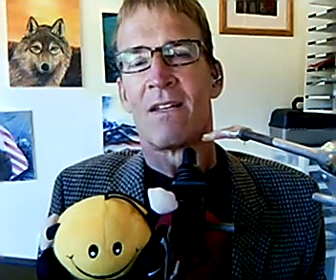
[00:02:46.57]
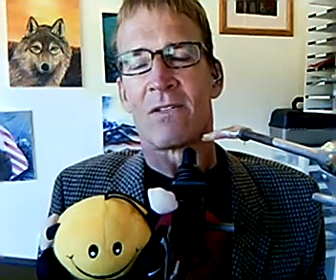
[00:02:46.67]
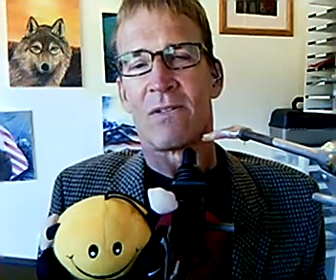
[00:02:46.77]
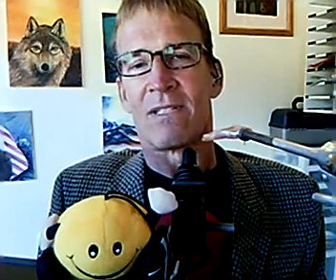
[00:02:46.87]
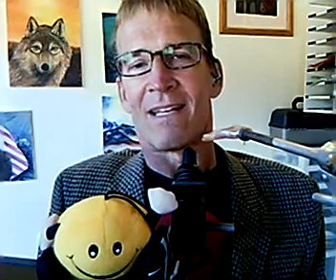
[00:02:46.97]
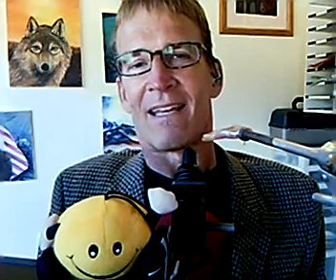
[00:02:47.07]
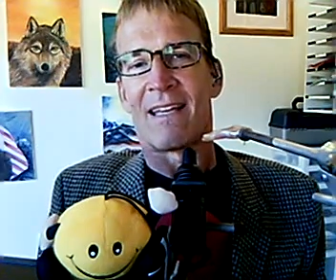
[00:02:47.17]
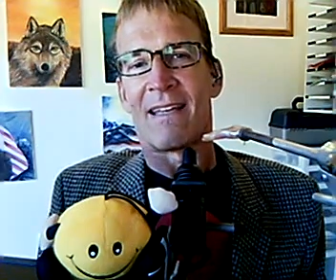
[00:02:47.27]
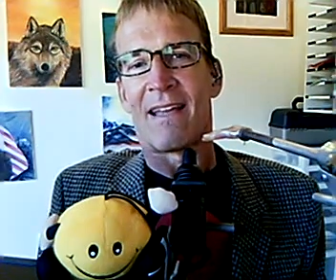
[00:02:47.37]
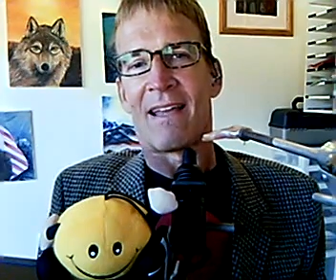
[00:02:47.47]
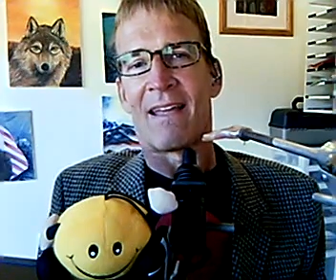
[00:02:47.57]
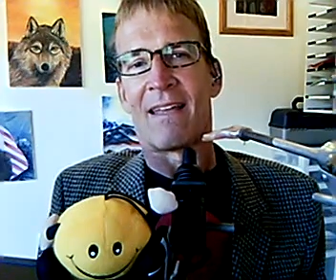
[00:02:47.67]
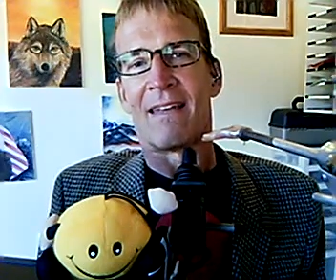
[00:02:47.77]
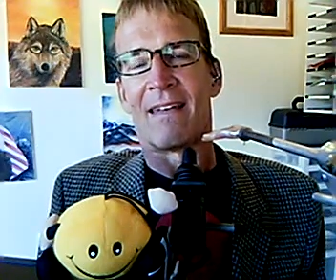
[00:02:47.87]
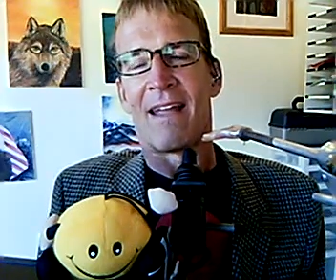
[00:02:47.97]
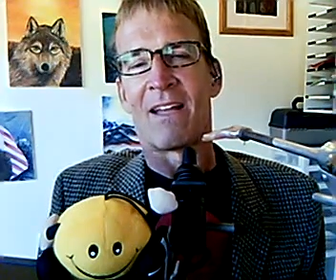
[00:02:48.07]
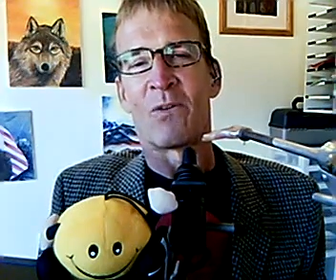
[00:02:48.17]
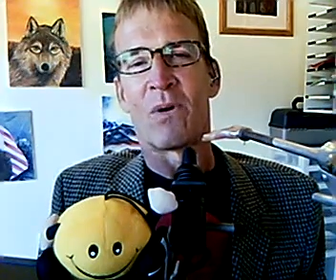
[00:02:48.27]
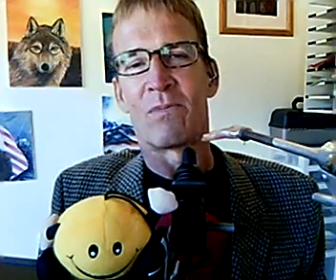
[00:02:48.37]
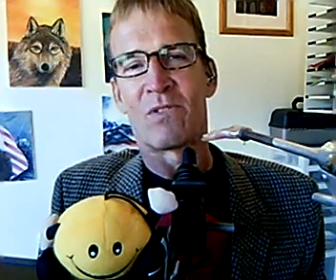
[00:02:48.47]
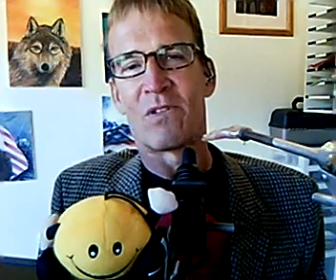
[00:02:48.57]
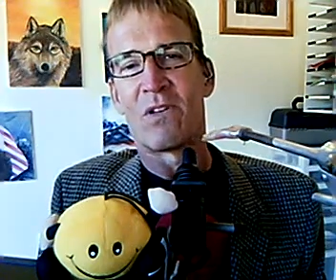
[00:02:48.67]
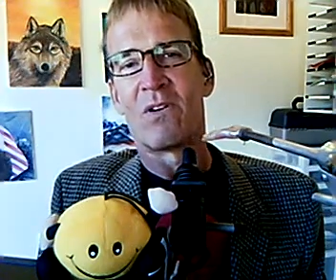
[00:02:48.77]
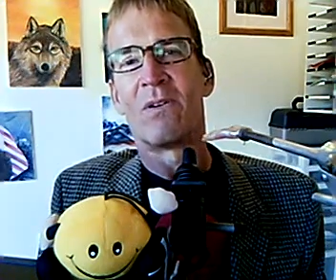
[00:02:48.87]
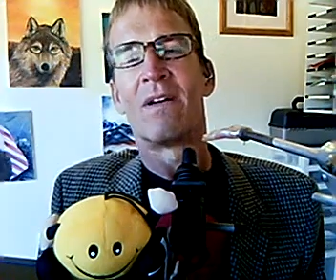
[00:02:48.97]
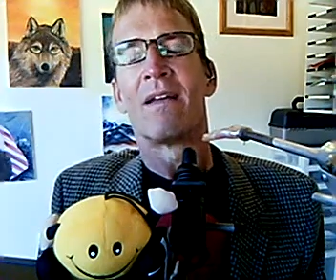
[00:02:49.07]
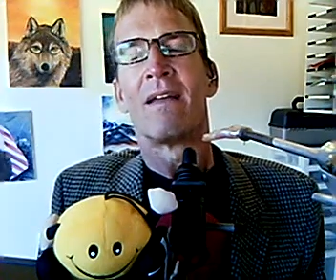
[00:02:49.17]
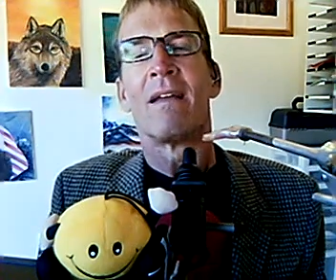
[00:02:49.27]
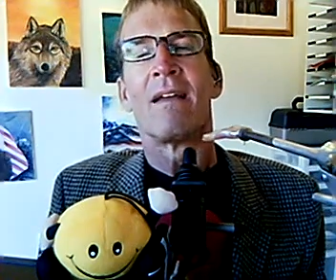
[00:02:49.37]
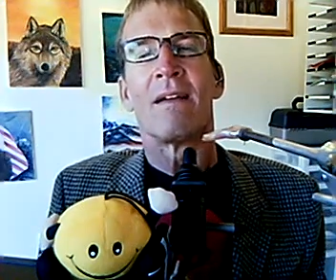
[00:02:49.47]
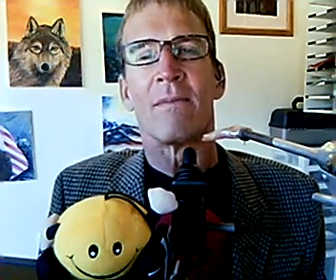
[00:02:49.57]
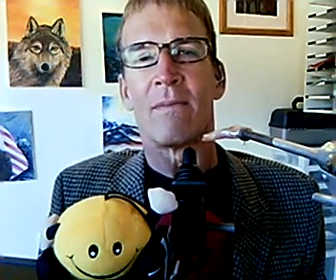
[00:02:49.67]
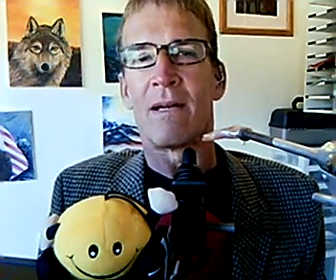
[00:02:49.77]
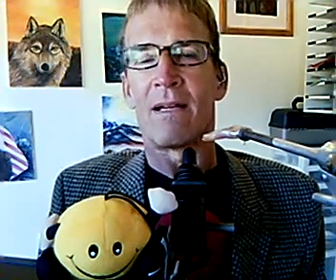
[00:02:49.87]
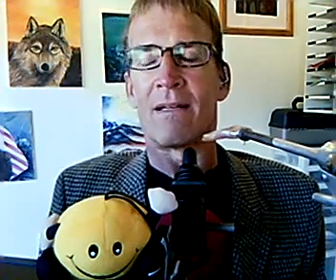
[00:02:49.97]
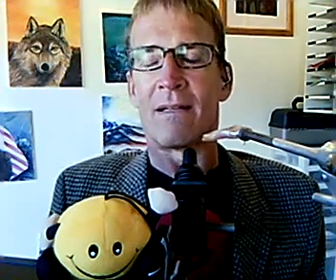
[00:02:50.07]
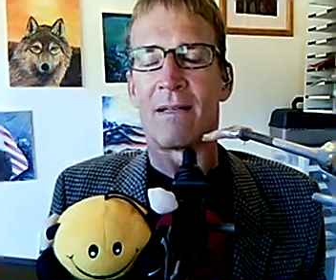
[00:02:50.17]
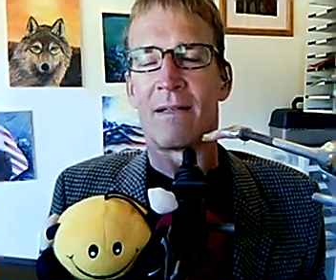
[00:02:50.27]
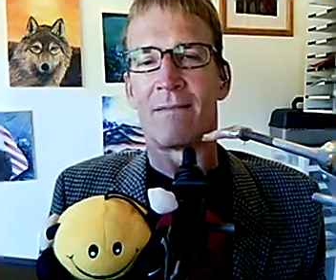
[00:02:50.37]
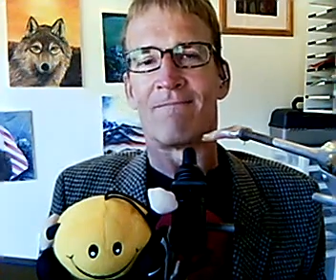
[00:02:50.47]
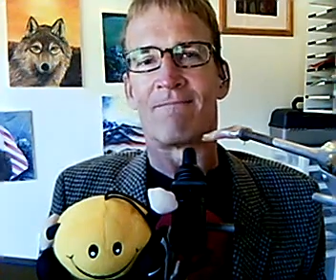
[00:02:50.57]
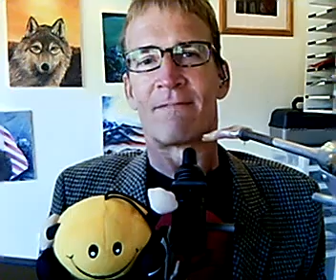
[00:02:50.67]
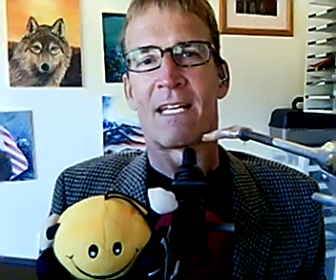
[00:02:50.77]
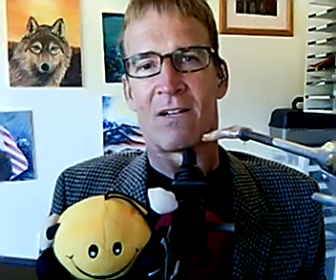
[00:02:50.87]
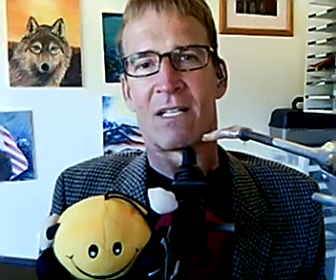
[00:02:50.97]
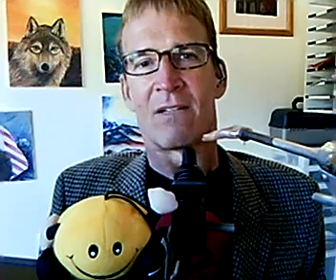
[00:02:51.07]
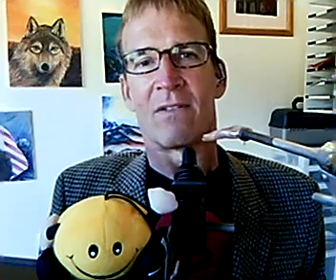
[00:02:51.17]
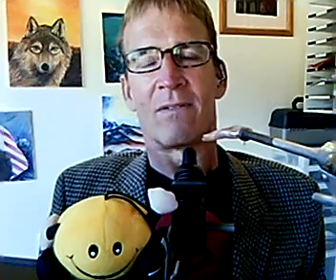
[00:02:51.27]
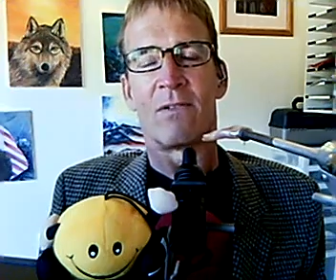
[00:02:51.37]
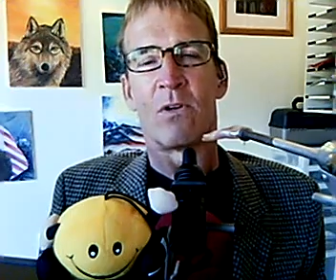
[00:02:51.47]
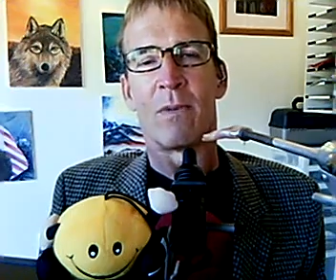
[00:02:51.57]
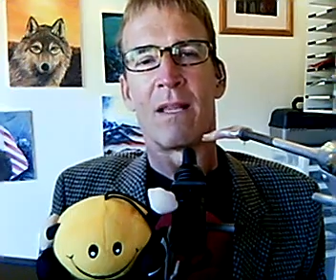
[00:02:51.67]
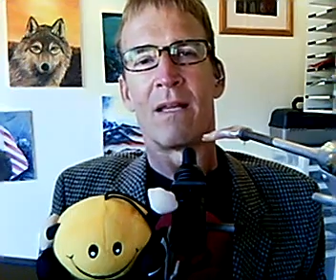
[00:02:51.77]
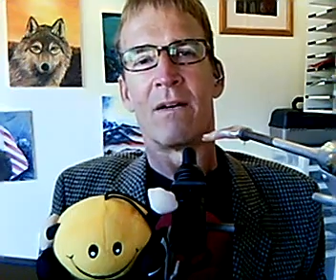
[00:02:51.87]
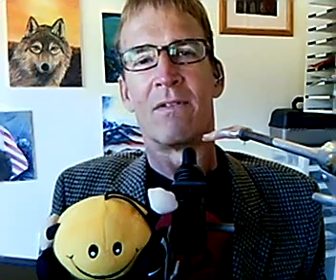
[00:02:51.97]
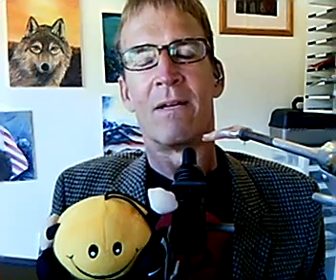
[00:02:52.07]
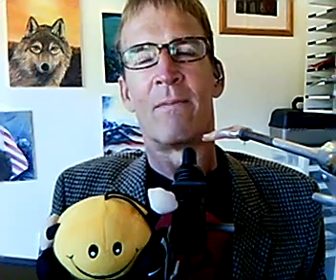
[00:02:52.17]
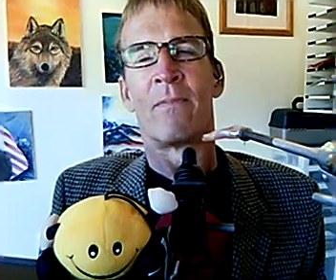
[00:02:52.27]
Teresa Hagee, and Daniel Webster Doe, my caregiver, whom I loved.